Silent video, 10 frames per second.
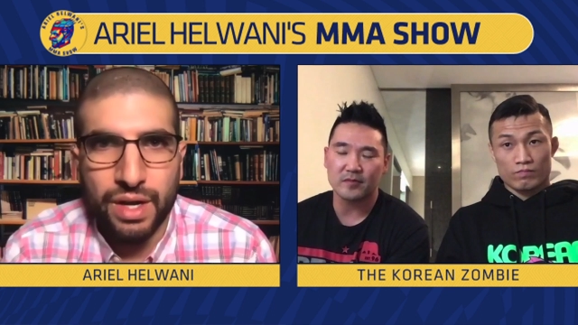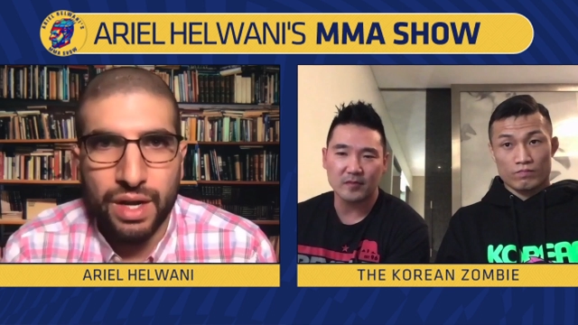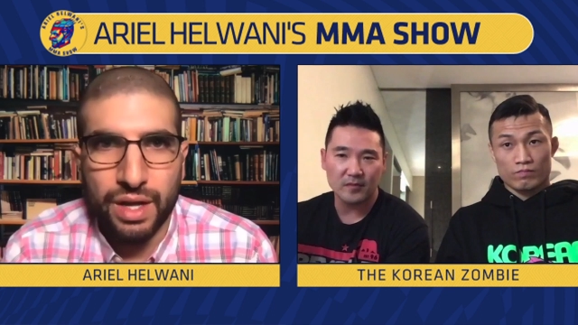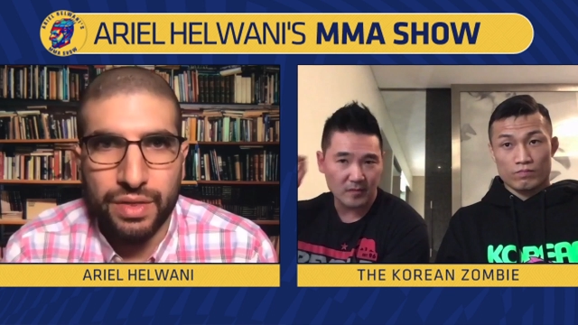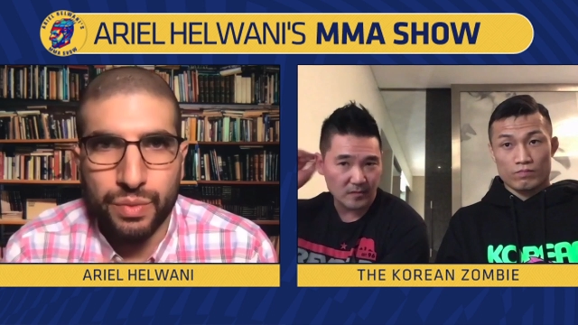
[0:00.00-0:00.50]

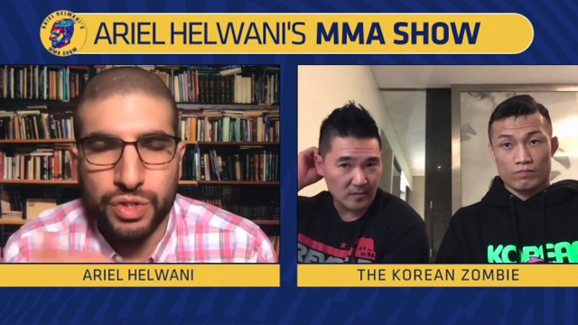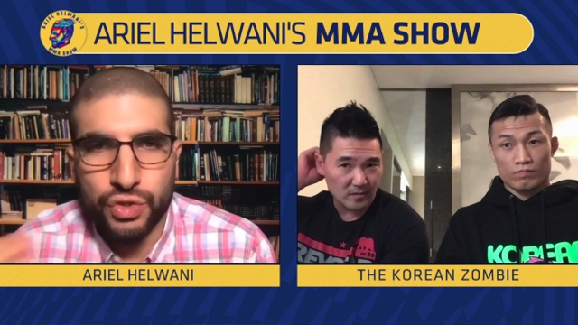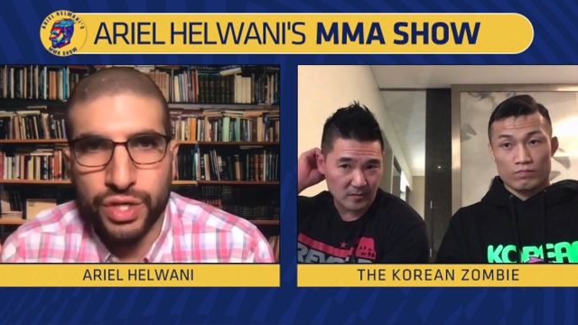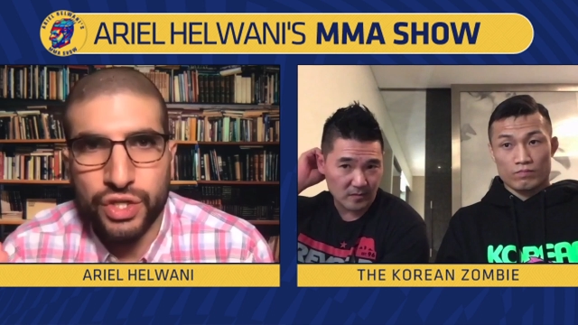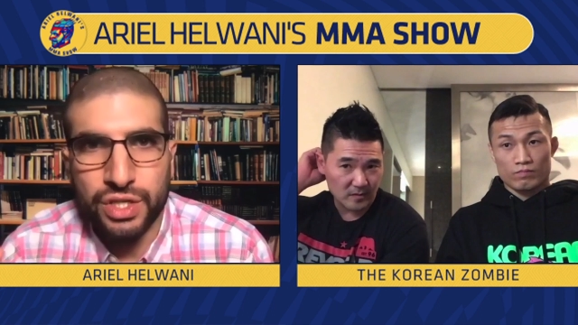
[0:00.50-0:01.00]
Speaker 1: Uh, the
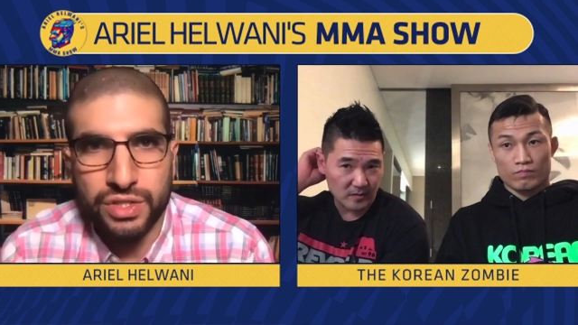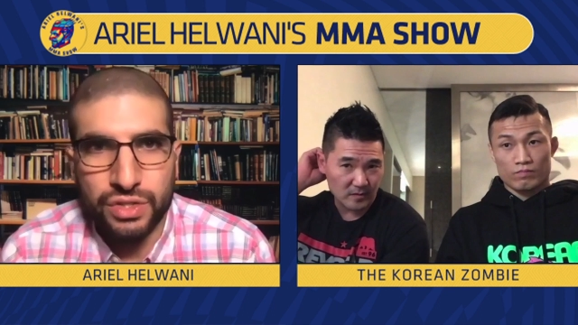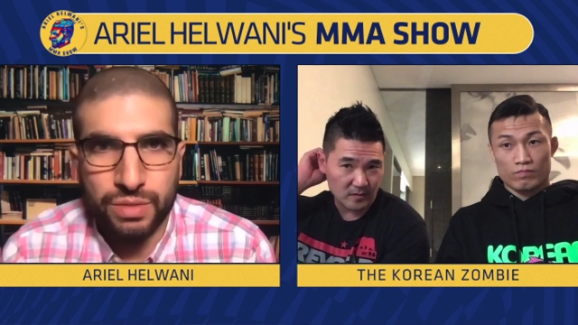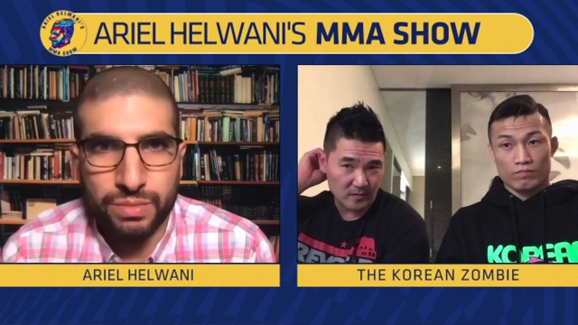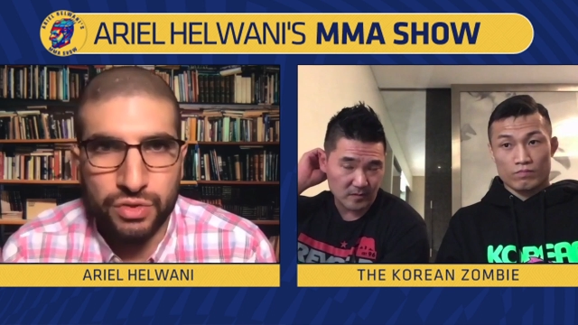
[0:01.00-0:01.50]
restrictions in
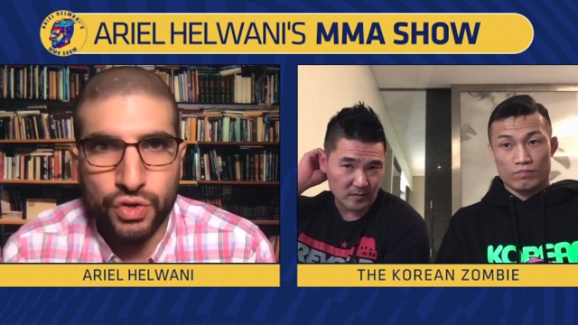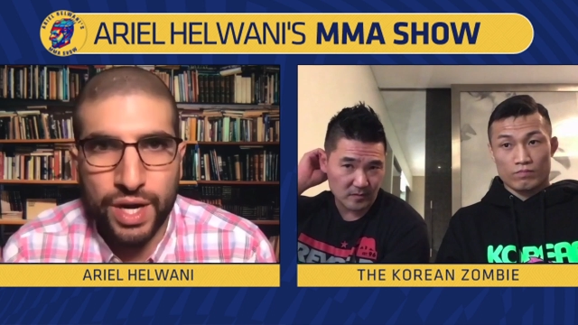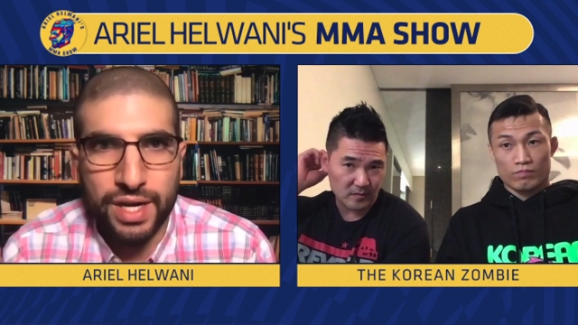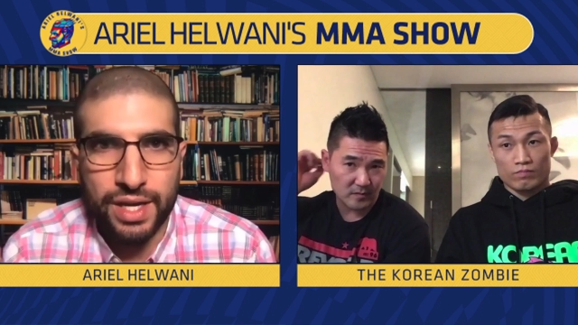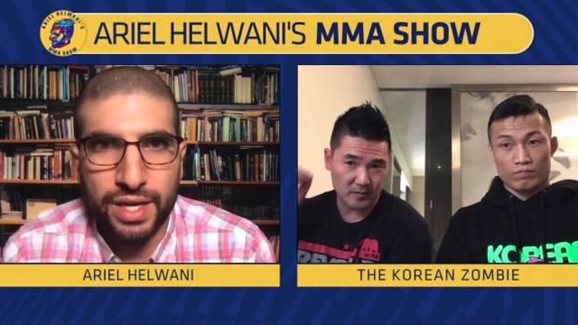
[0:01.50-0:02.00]
terms of
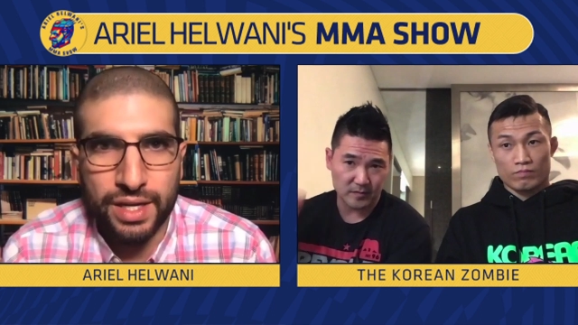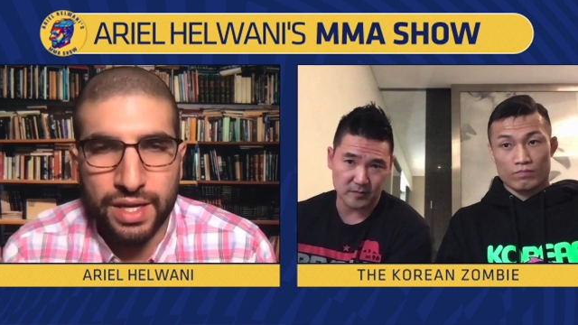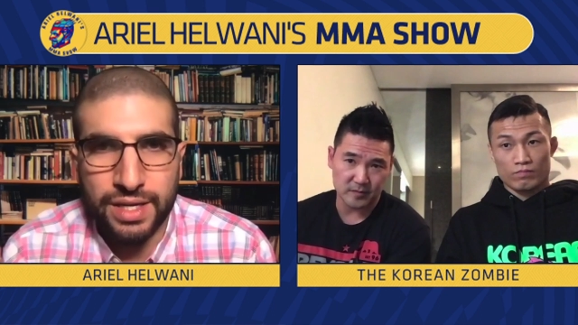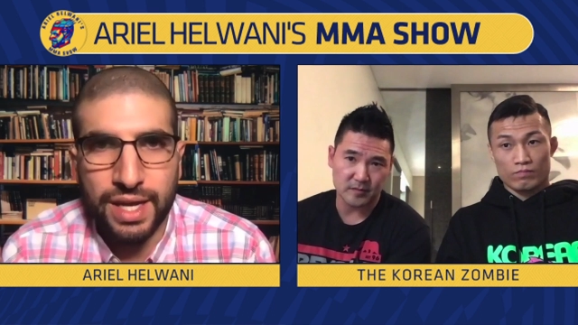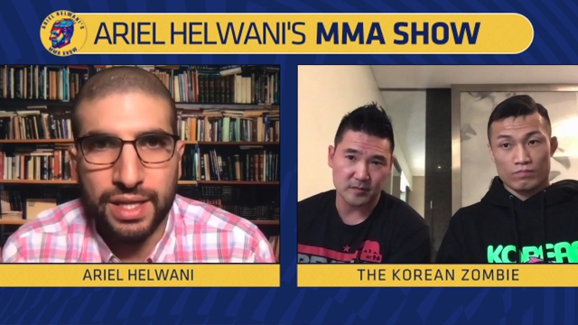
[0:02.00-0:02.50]
training and,
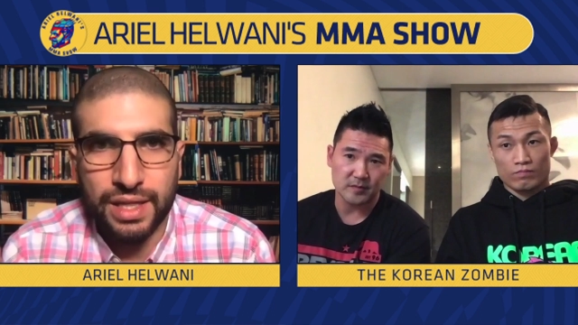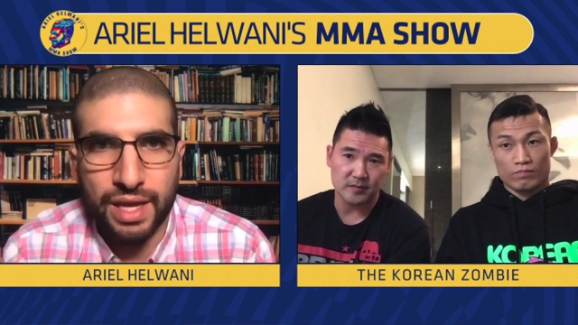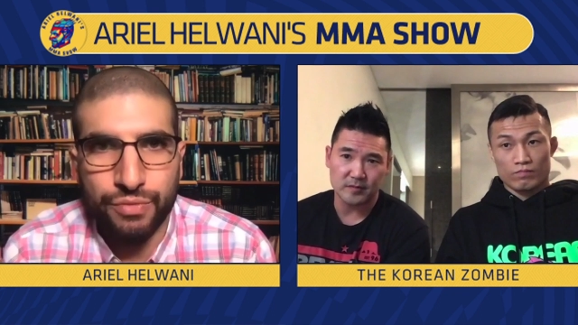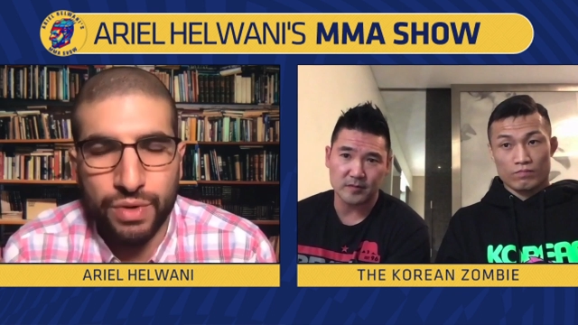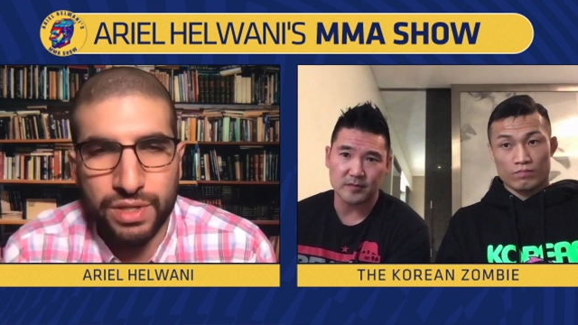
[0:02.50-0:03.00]
and daily
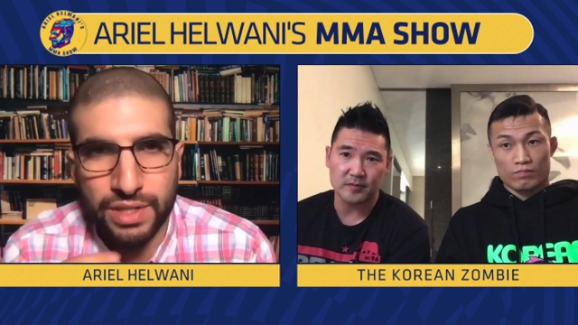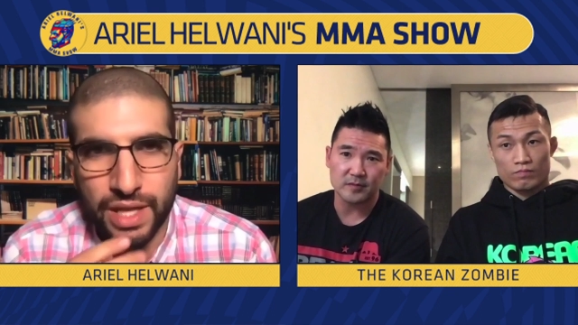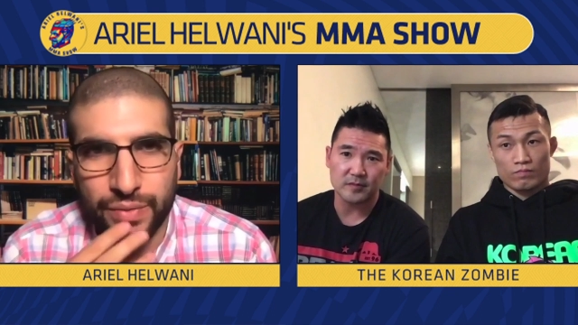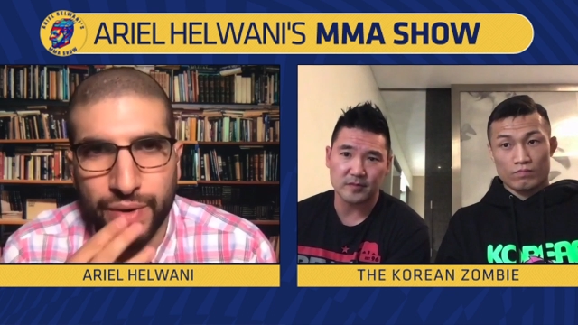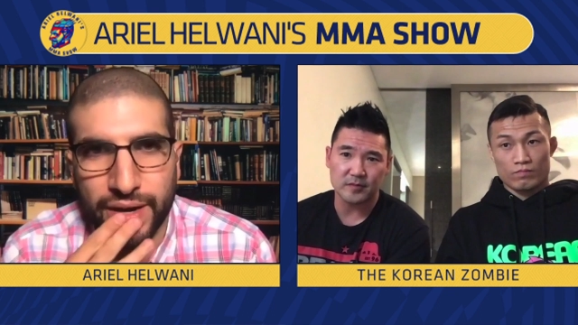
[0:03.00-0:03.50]
life, what is it
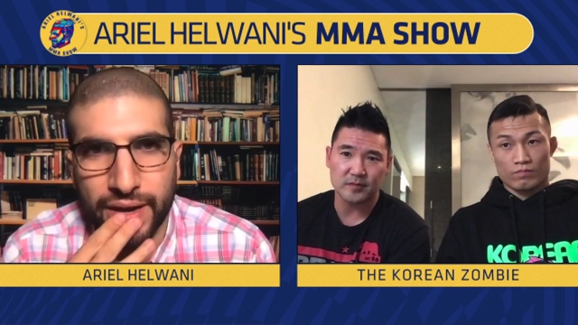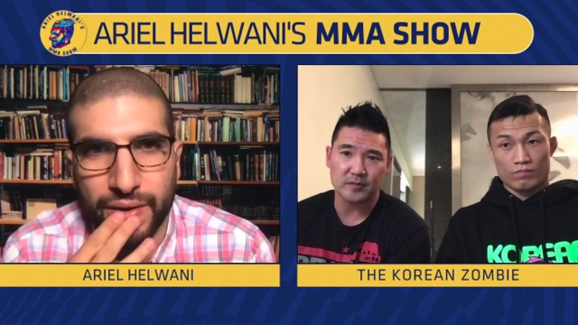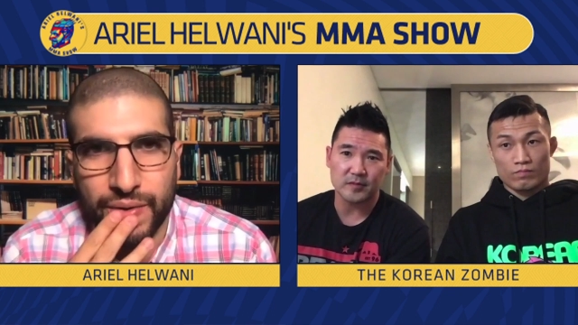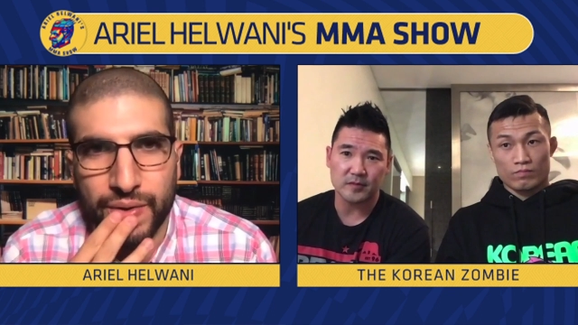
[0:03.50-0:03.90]
like right now?